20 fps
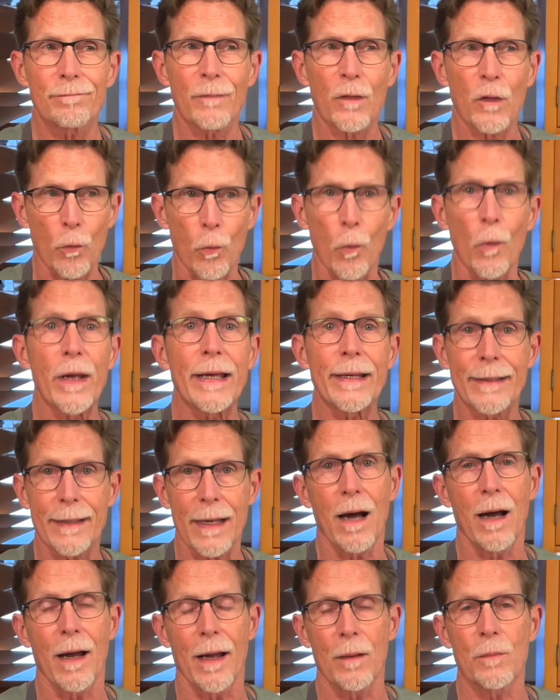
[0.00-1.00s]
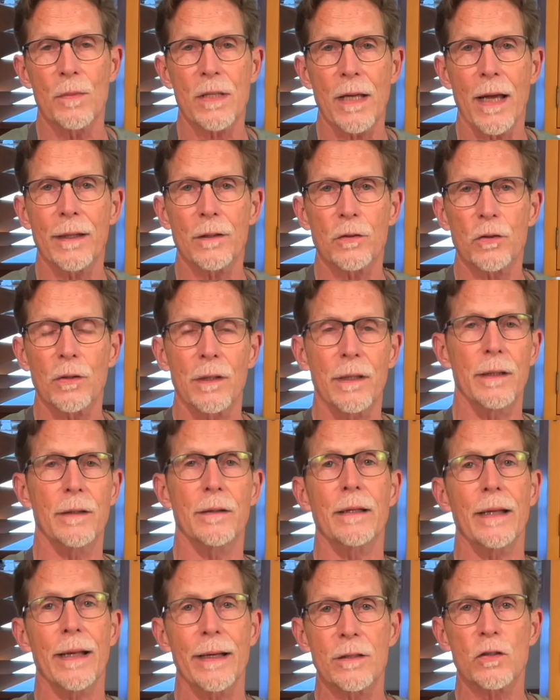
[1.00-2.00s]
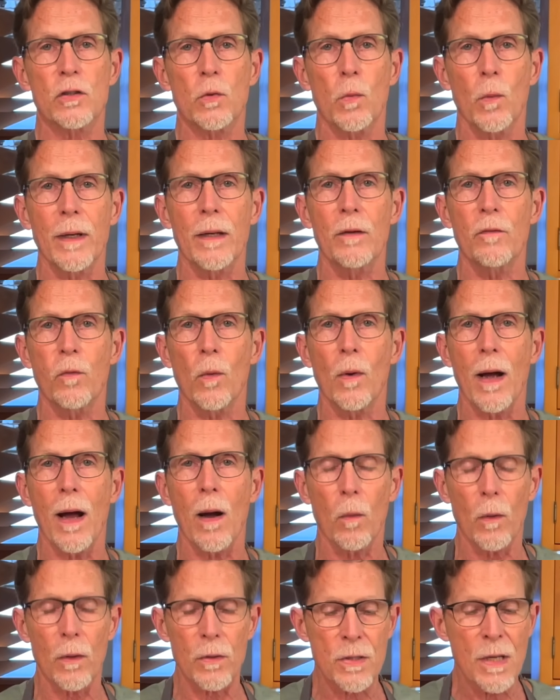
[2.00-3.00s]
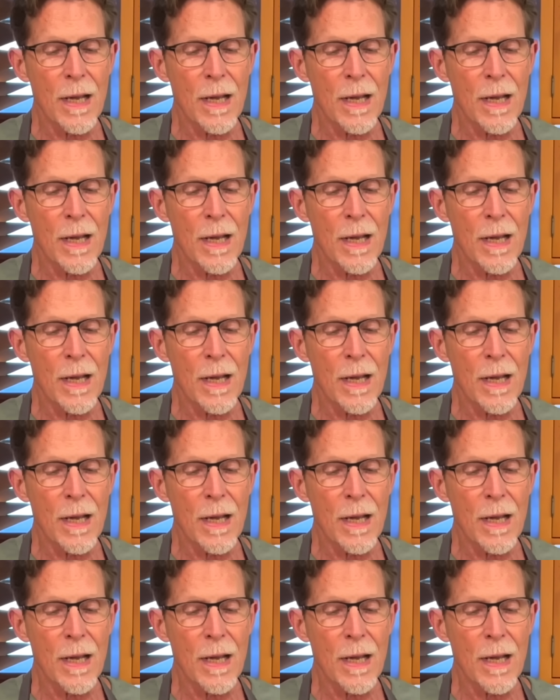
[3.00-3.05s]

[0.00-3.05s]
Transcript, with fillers: three times actually in the last 24 hours,